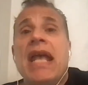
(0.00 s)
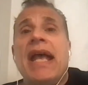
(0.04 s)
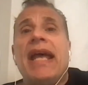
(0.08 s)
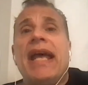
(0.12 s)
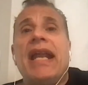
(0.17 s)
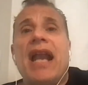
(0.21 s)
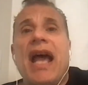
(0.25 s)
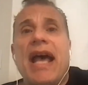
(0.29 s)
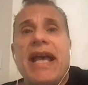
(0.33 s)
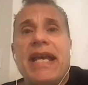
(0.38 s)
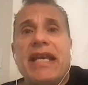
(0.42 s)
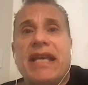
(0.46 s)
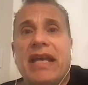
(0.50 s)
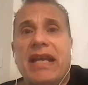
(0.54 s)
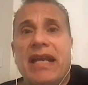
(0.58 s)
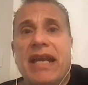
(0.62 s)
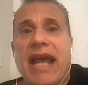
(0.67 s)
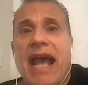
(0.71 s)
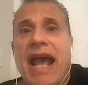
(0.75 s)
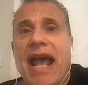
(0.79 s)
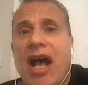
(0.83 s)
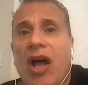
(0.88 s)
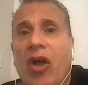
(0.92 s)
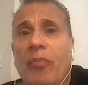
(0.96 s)
And I can
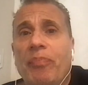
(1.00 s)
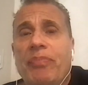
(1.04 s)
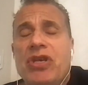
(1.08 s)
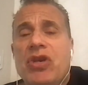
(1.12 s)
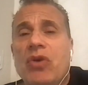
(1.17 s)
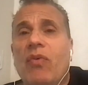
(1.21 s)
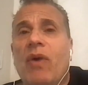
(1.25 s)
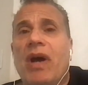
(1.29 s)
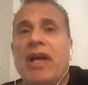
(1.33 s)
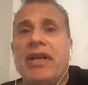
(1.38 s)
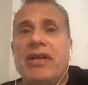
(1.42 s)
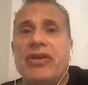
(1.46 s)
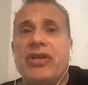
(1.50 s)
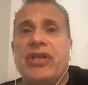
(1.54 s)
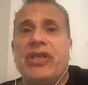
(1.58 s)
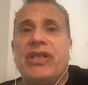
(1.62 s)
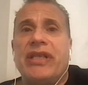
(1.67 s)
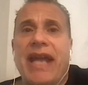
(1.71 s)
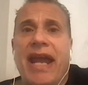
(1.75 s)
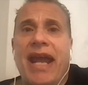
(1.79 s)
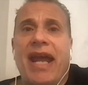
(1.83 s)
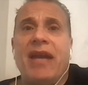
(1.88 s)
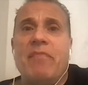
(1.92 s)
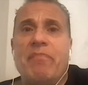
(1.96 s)
help you
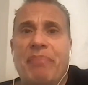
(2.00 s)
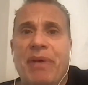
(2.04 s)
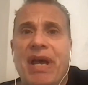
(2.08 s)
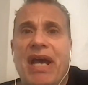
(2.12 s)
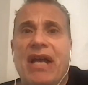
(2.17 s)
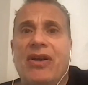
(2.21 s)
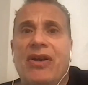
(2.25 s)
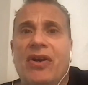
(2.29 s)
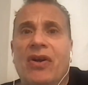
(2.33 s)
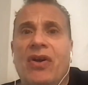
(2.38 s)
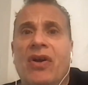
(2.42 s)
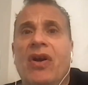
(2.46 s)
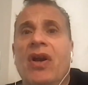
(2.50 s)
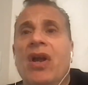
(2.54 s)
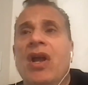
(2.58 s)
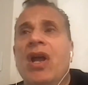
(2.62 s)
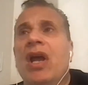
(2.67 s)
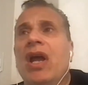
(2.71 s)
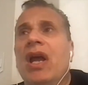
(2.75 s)
understand better